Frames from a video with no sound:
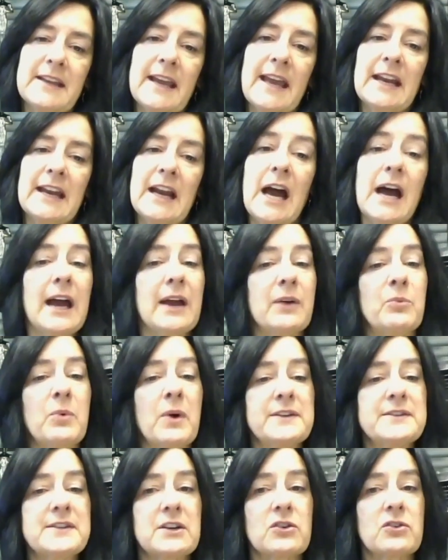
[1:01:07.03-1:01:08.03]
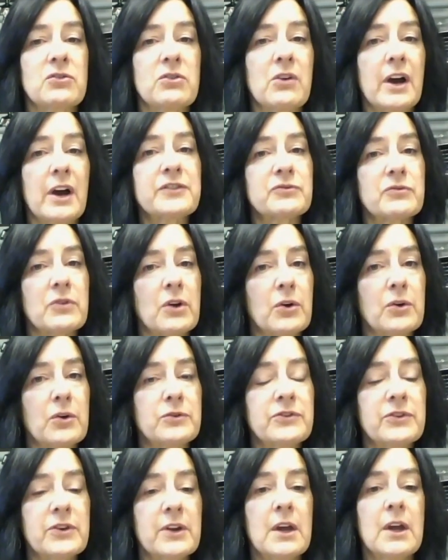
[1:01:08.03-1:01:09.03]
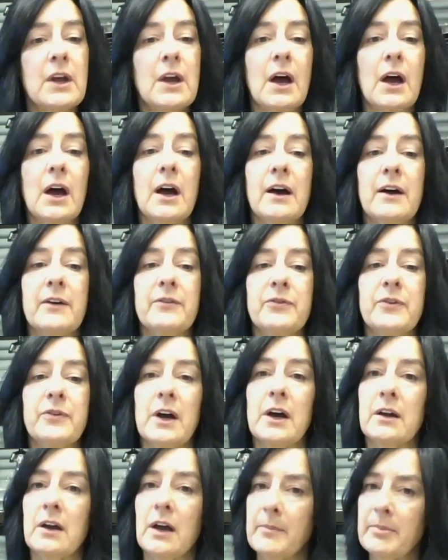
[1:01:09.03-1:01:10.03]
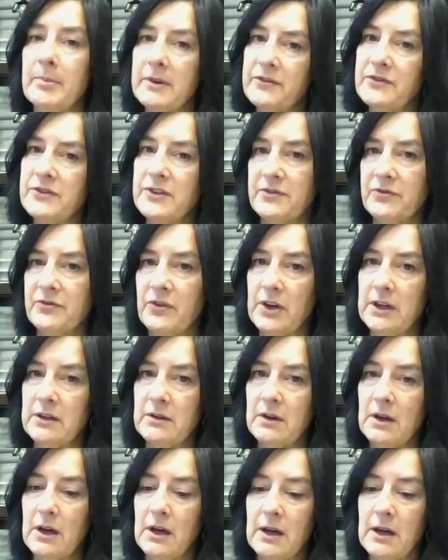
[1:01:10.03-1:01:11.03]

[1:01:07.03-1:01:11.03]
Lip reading: And I was at a crossroads of a couple of different